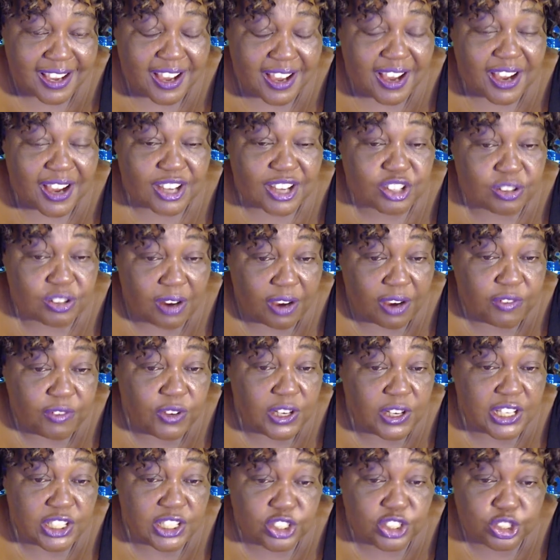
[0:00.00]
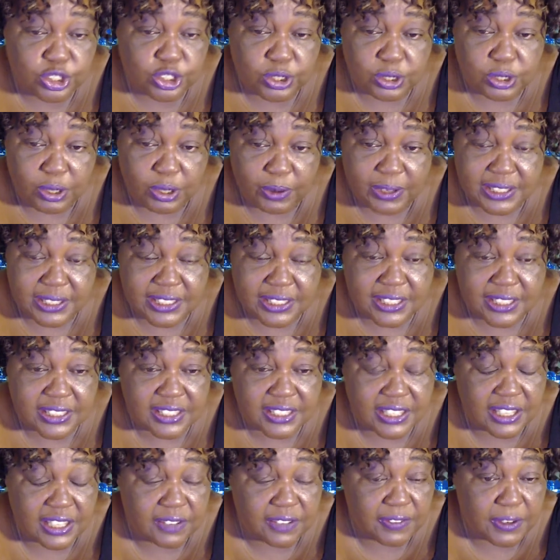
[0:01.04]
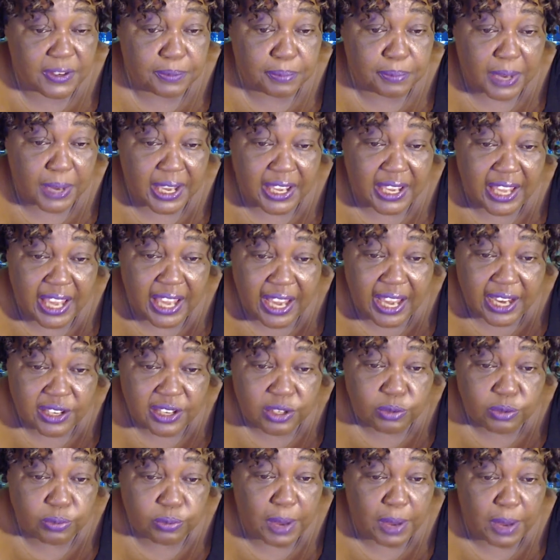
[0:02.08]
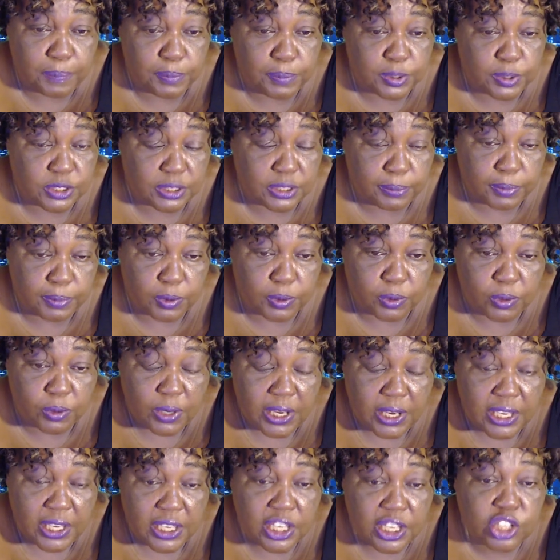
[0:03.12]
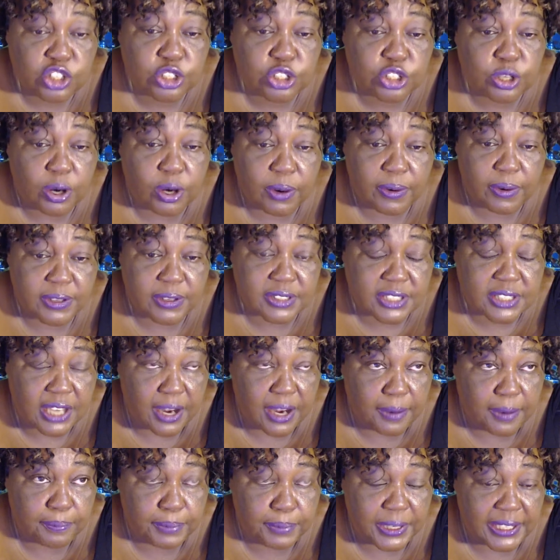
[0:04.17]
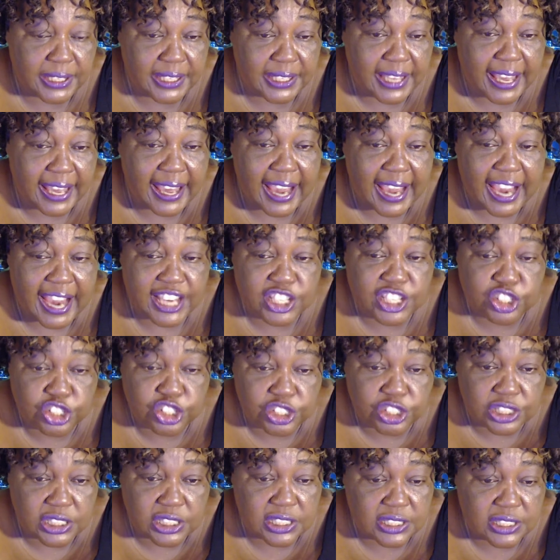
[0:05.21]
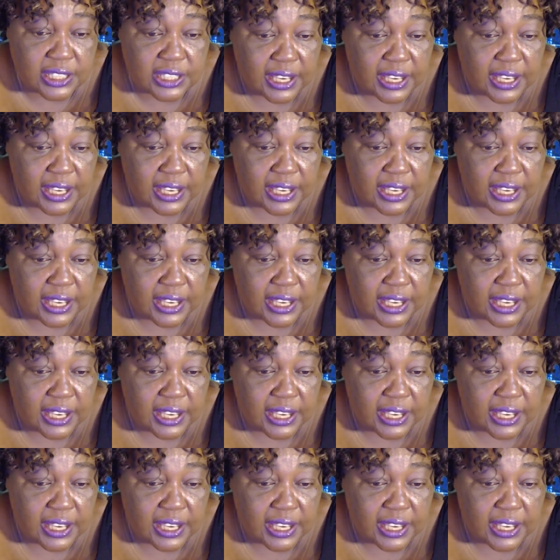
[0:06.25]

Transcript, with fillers: A travel insurance is given by any reputable insurance company, AIG,